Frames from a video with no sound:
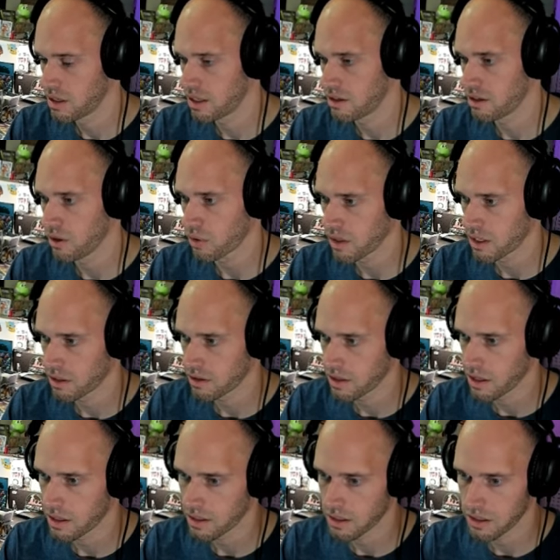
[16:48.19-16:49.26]
And no, they are
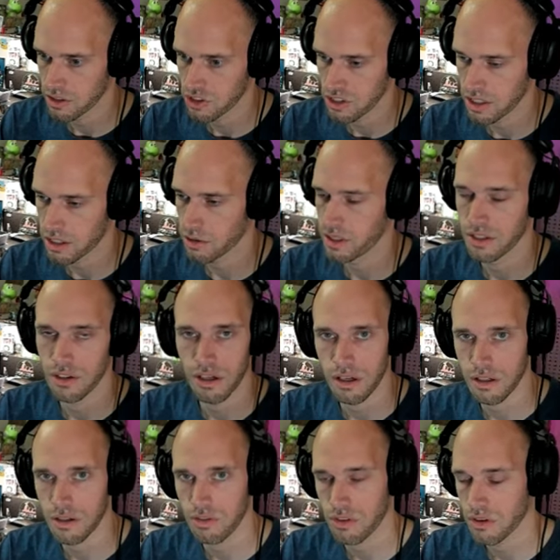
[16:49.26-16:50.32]
not legendary
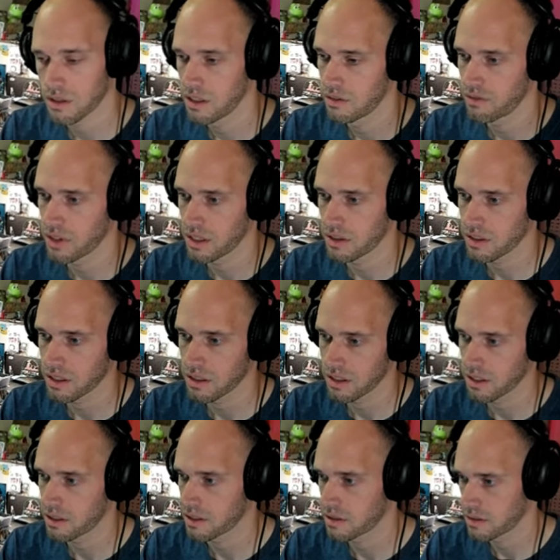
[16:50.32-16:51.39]
dogs. If anything,
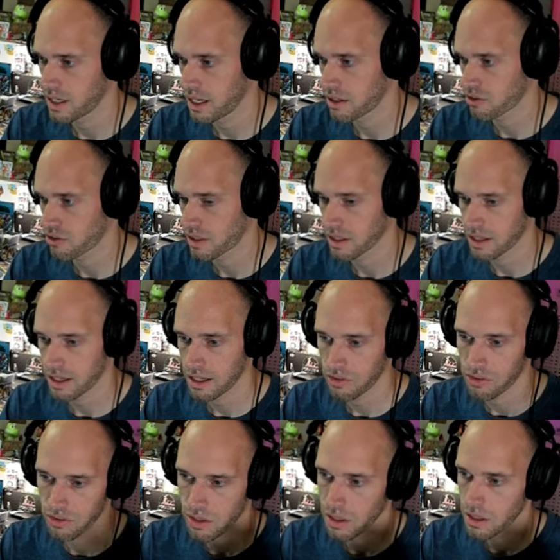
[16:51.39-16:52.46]
they are actually
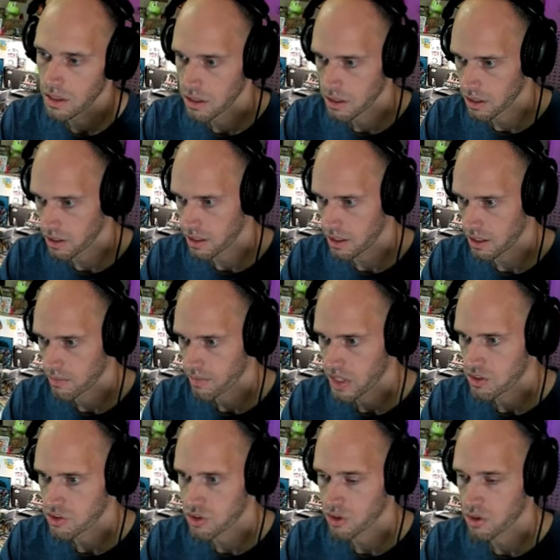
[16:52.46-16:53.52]
cats. Okay,
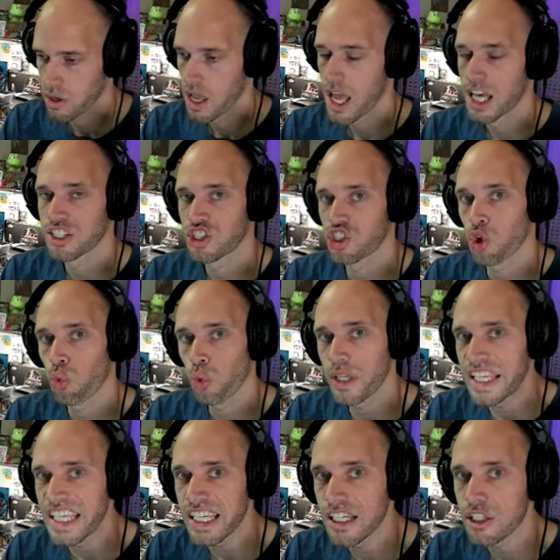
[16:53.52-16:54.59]
so
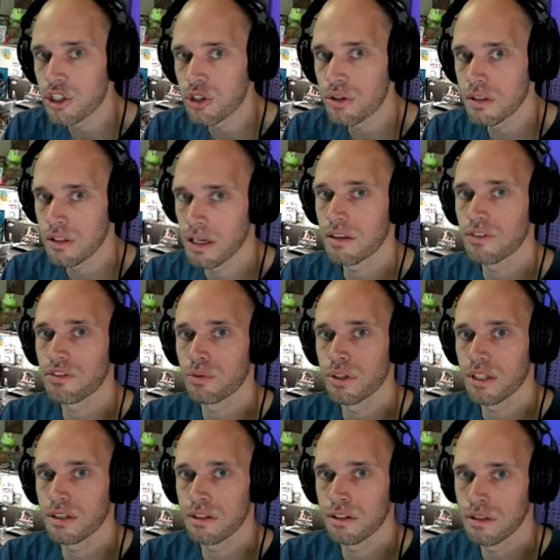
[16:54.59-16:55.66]
Suicune, not
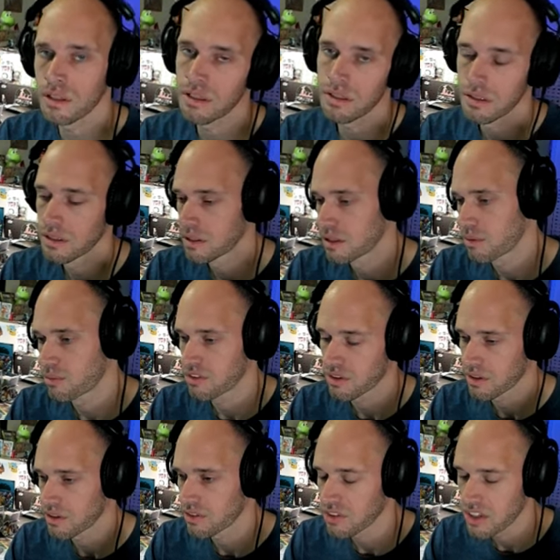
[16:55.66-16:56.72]
Suicune. I'm
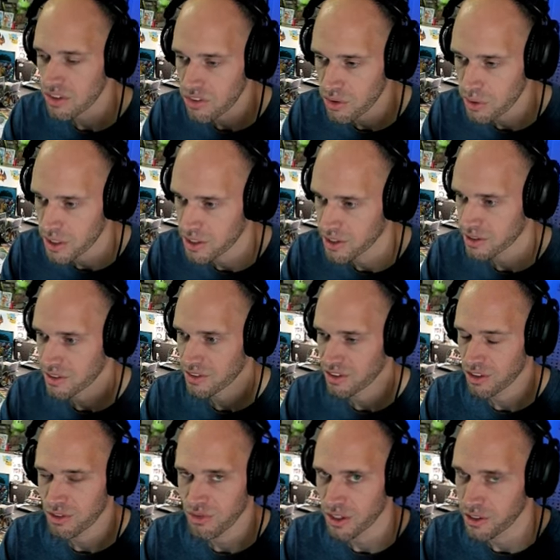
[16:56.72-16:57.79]
still gonna say Suicune
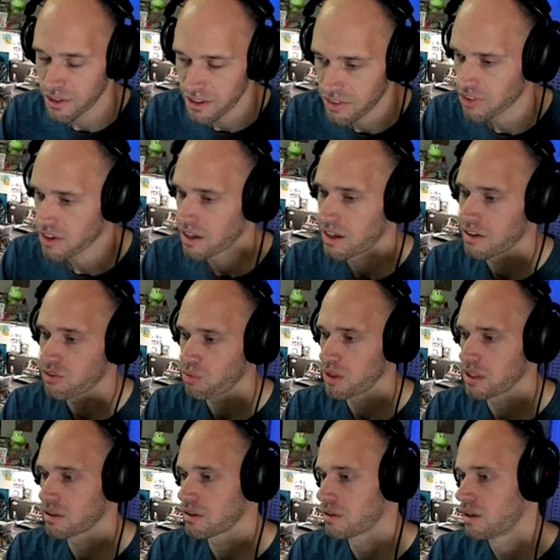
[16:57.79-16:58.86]
because it's funner to say.
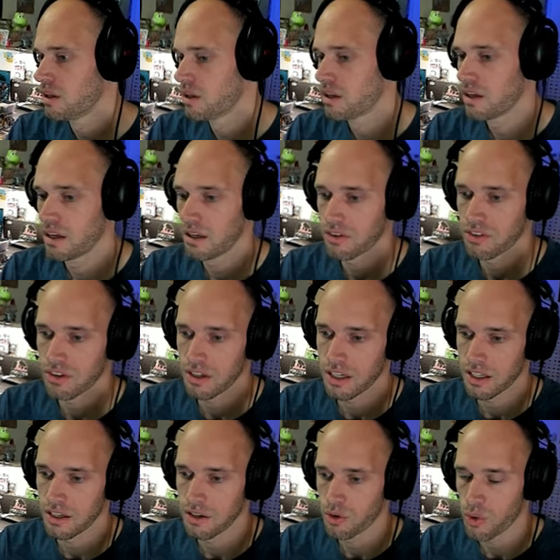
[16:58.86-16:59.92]
Suicune, Entei,
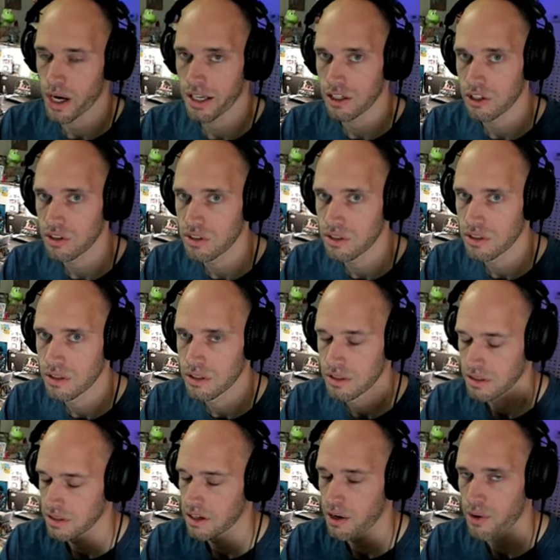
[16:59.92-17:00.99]
and Raikou,
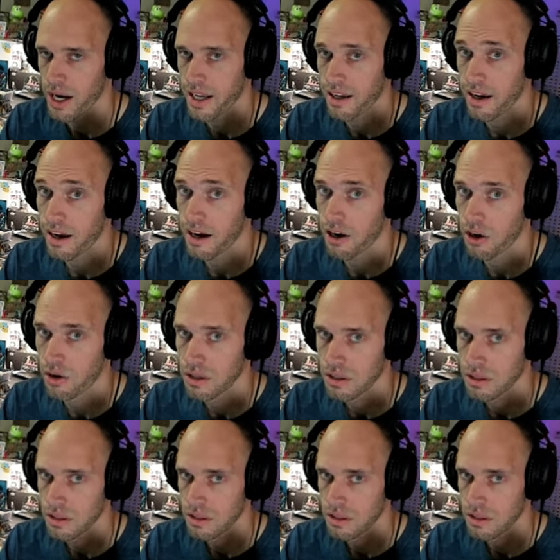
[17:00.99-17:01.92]
not Raikau.